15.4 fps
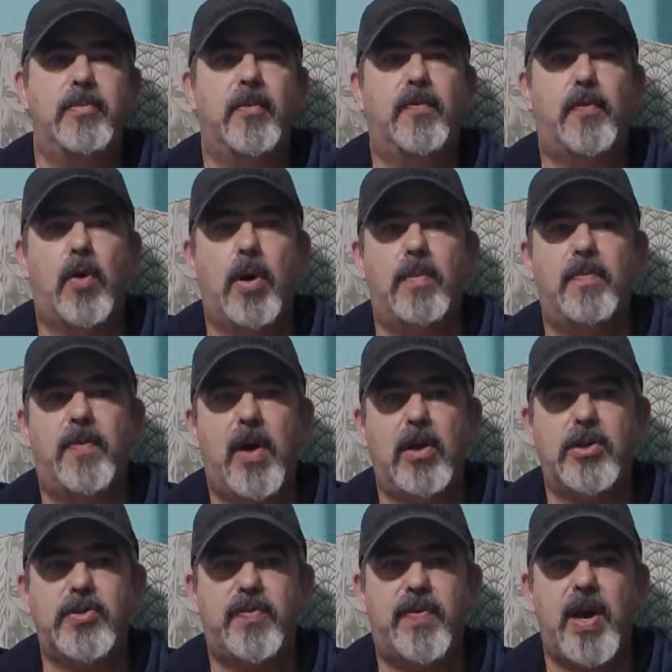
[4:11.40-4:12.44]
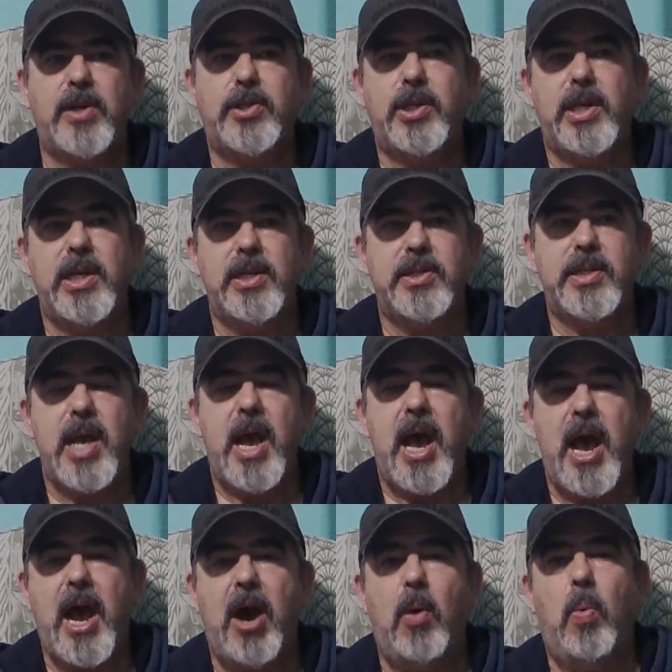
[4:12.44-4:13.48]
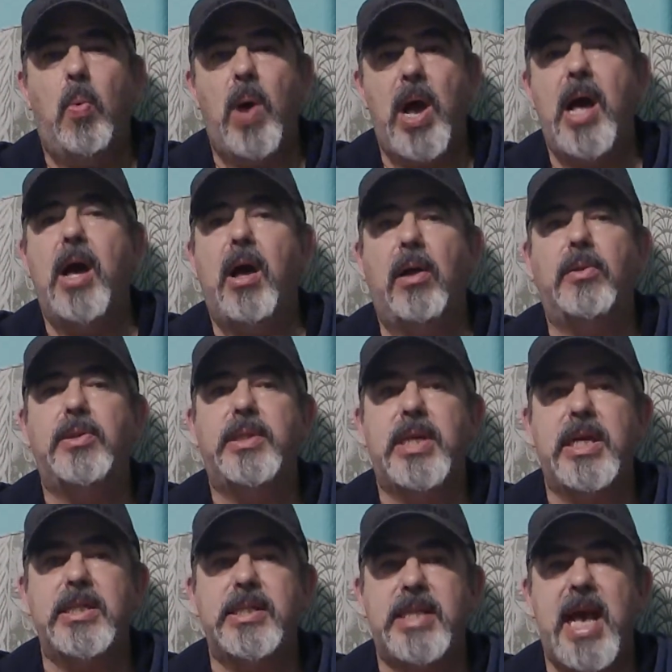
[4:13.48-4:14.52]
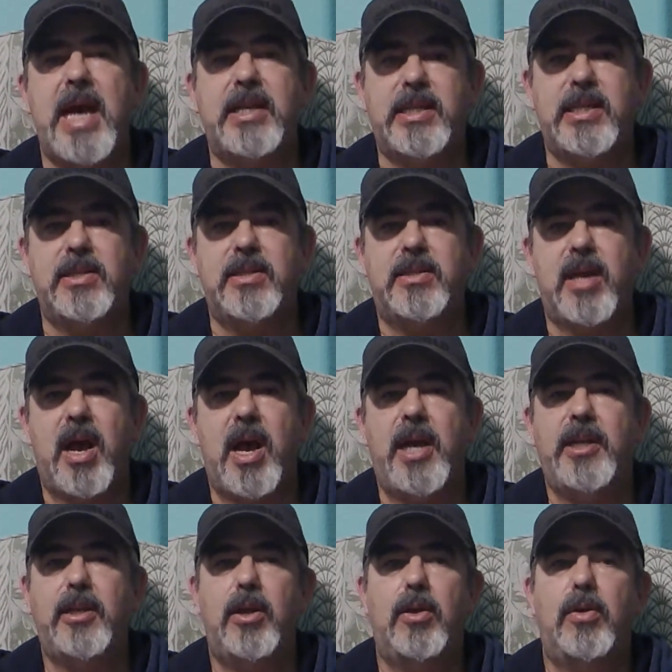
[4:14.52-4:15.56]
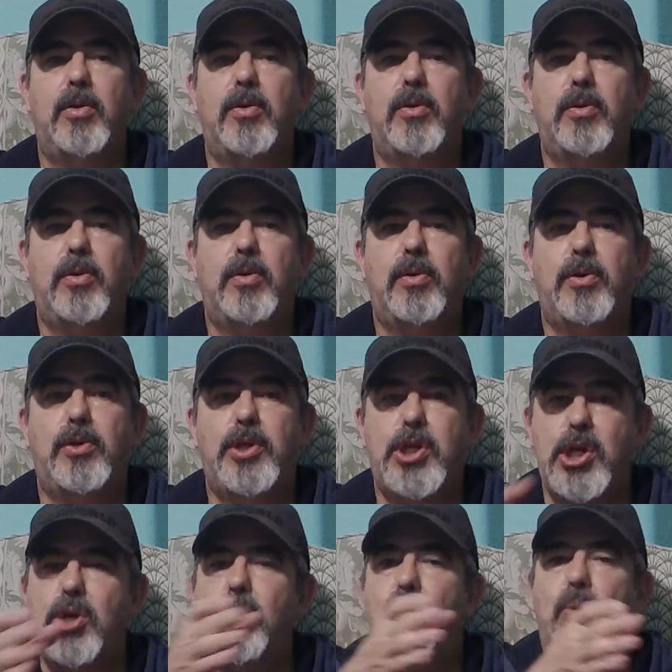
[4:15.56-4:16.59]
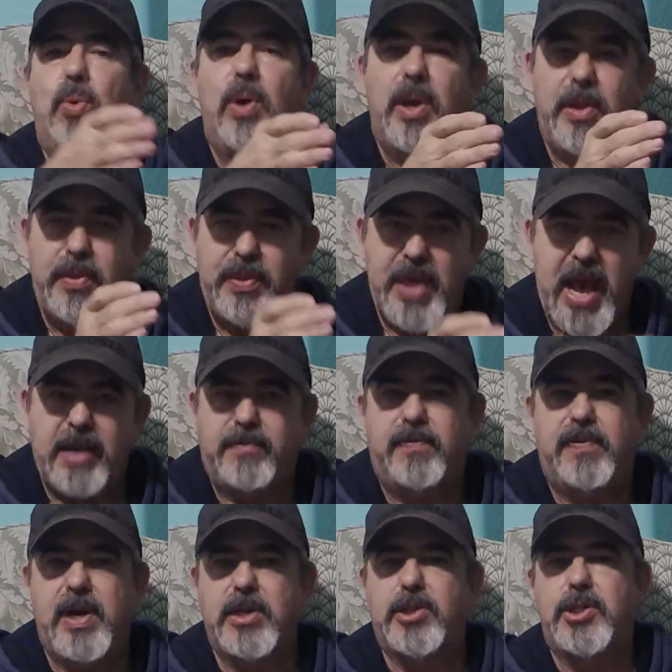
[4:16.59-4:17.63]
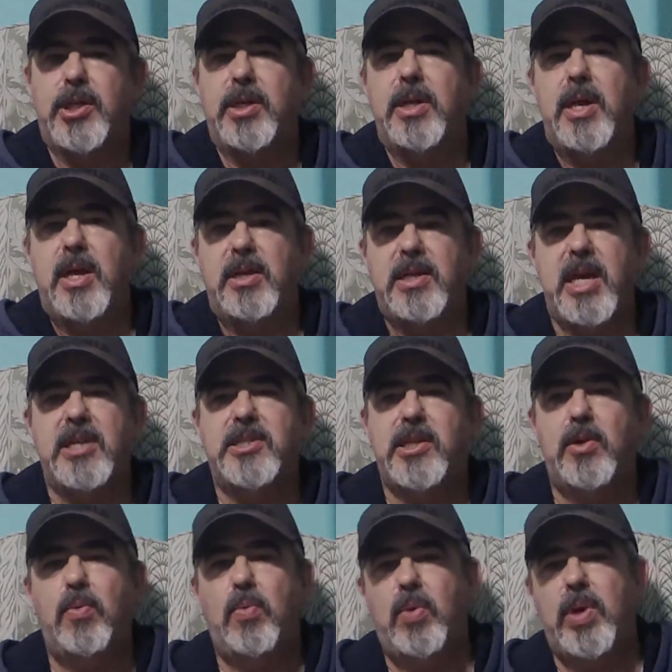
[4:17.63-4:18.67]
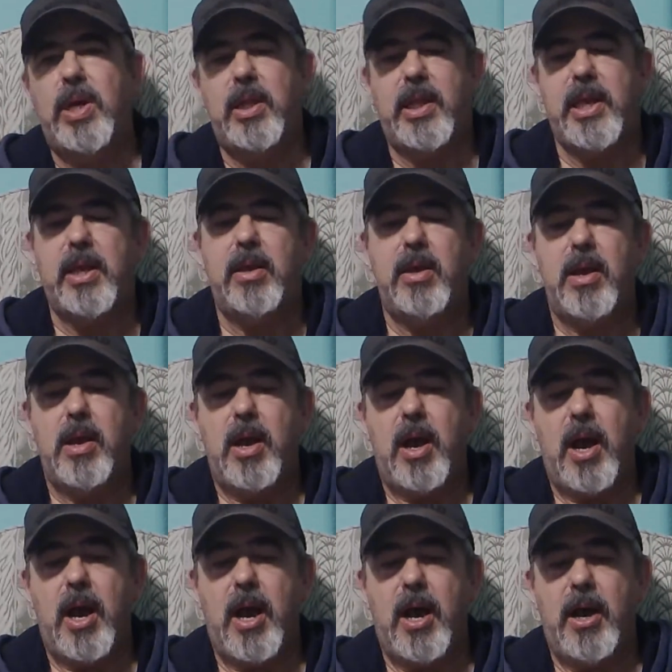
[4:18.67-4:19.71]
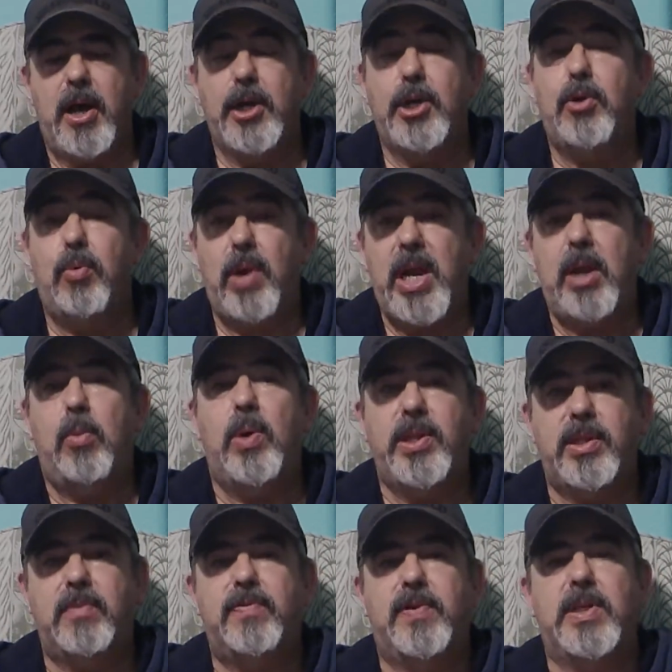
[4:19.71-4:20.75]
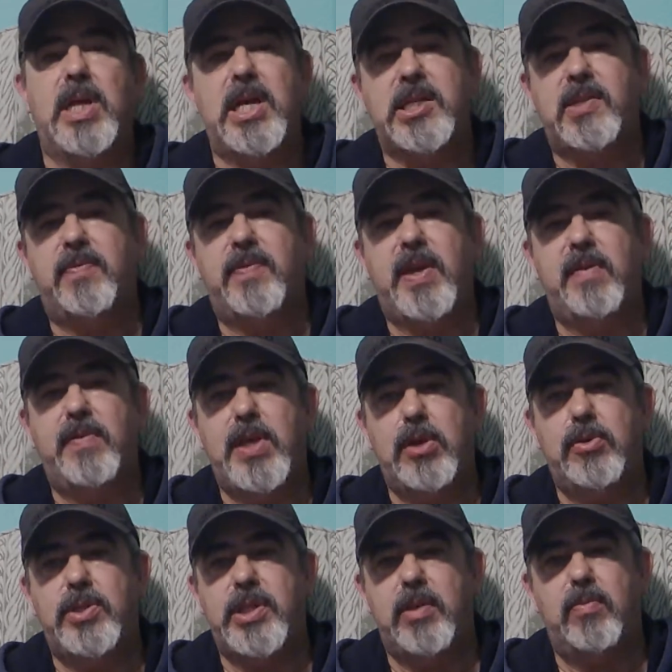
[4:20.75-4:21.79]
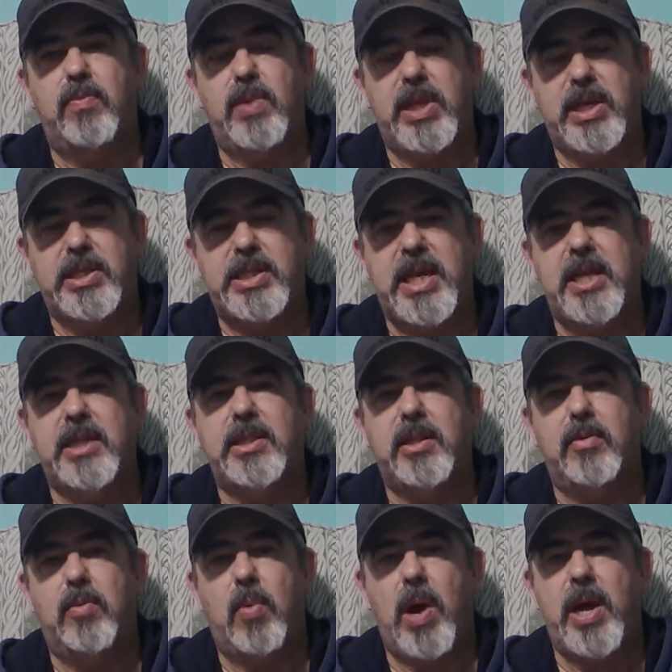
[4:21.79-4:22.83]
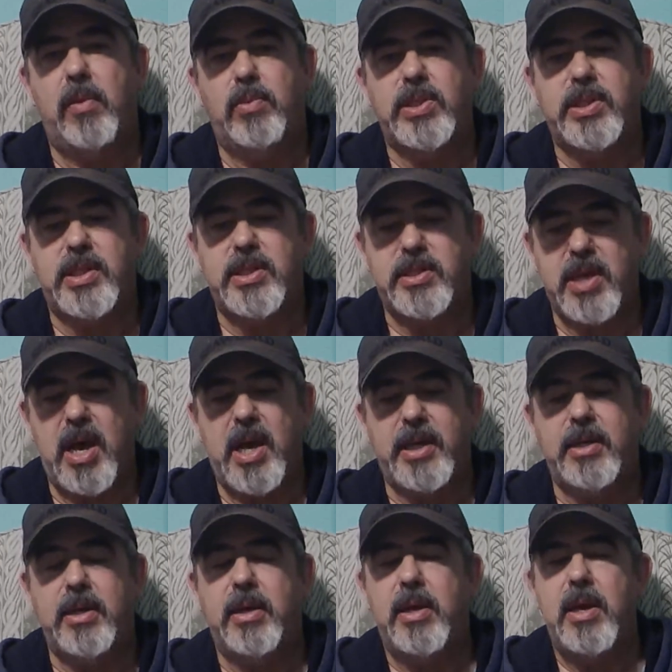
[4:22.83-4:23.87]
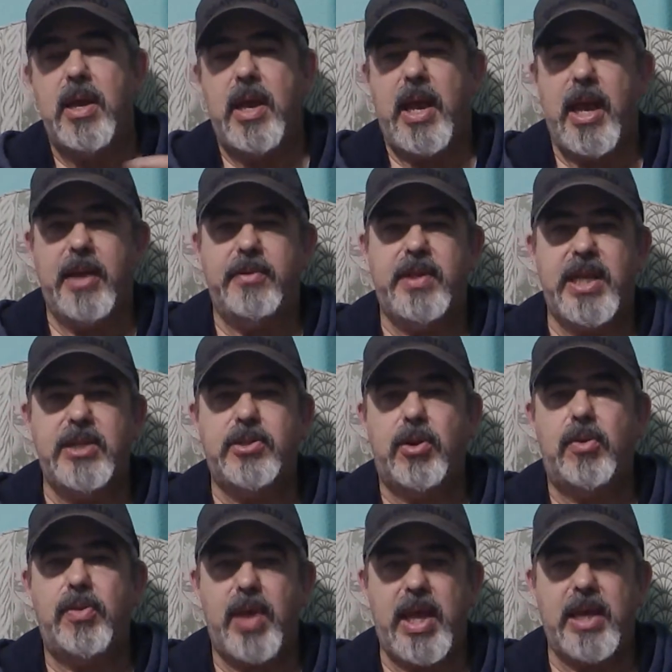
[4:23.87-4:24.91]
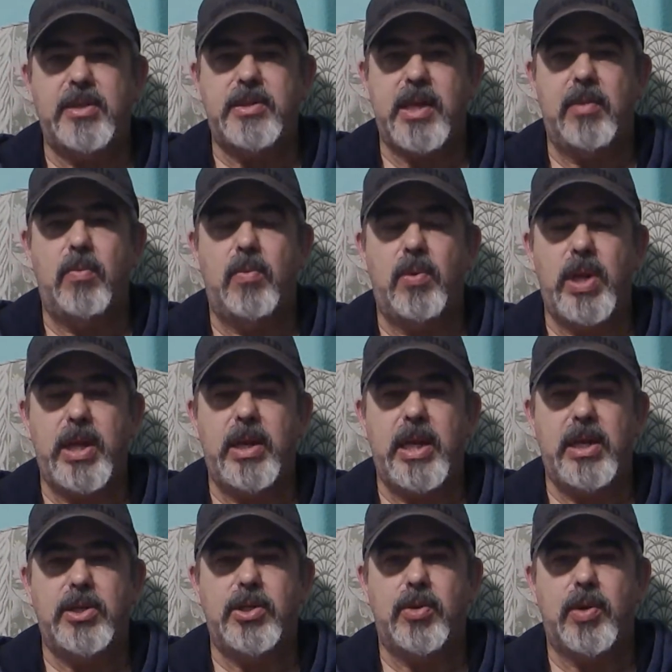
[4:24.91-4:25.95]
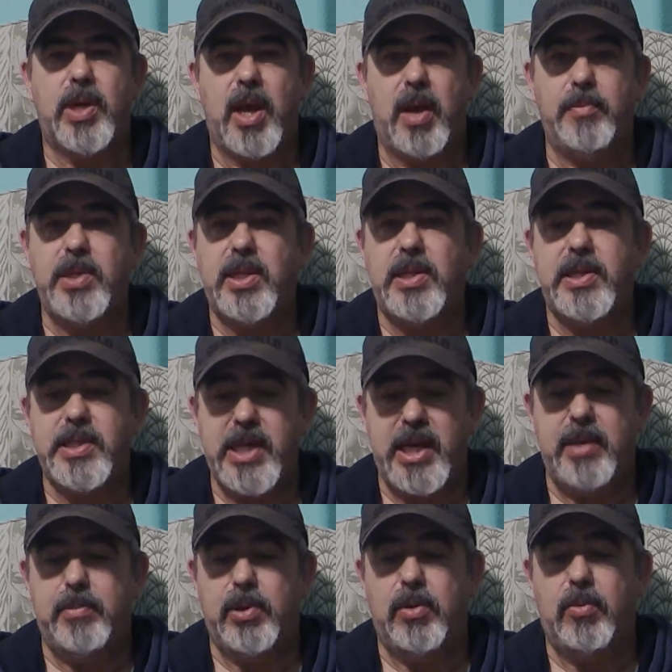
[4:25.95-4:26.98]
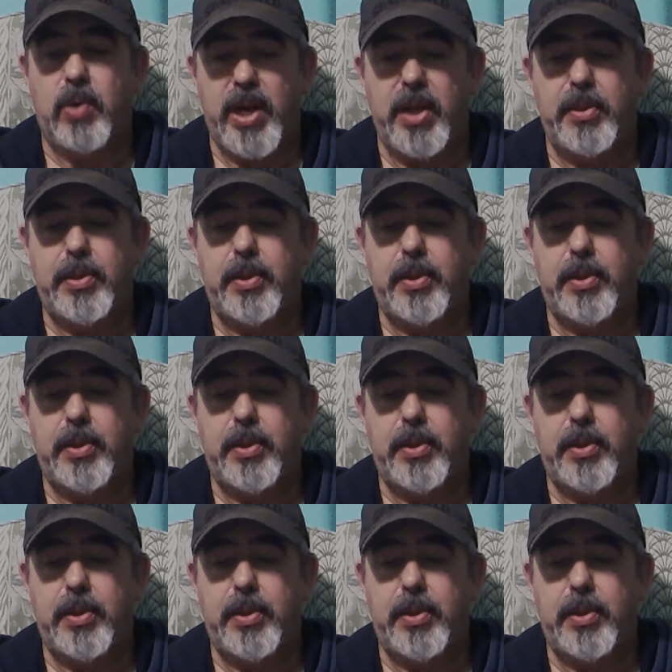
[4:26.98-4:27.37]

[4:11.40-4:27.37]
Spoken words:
Form follows function is how well does that design do that function? Does it really agree with the philosophy of use, the intent and why it was designed? And these are things that we need to come to the table with